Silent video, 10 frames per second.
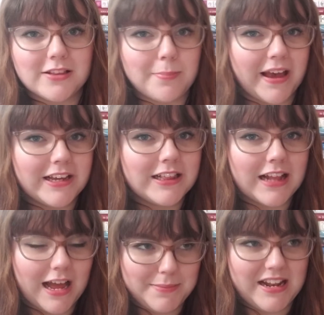spice
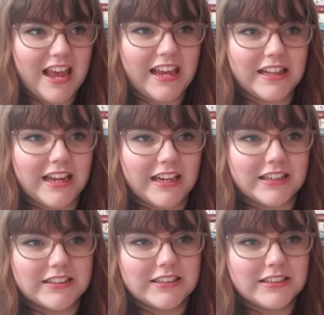that I'm
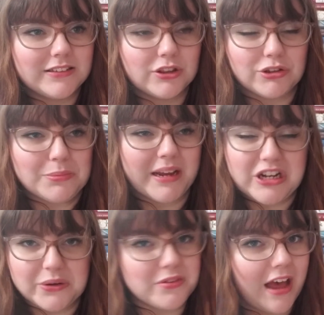inhaling through my
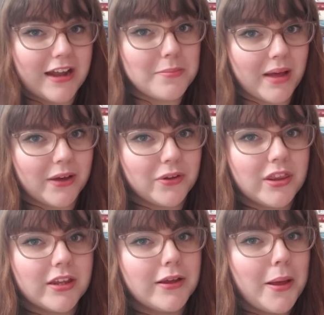nose and
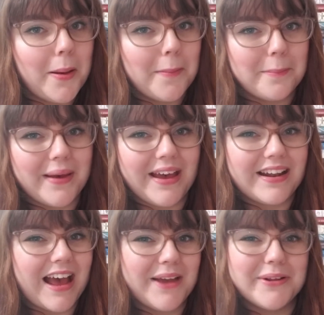mouth.
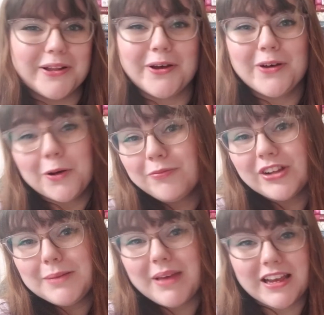But I will
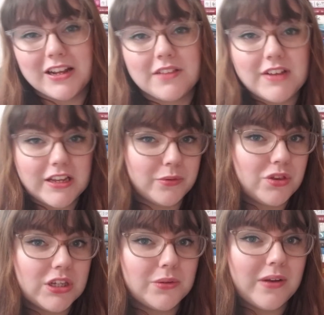hopefully make another video
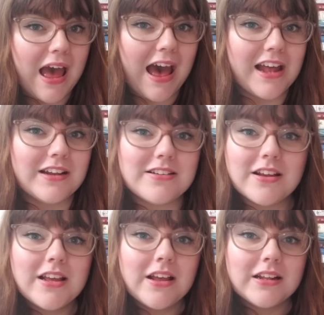soon, and
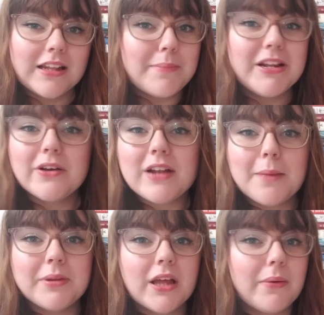let me know
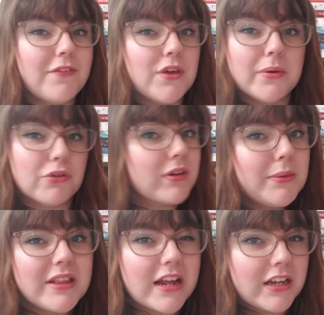down below if you
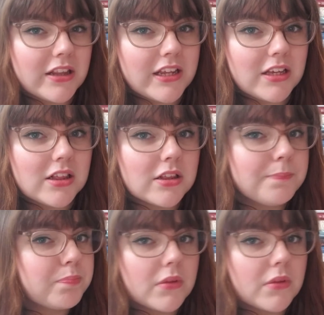agree with any of these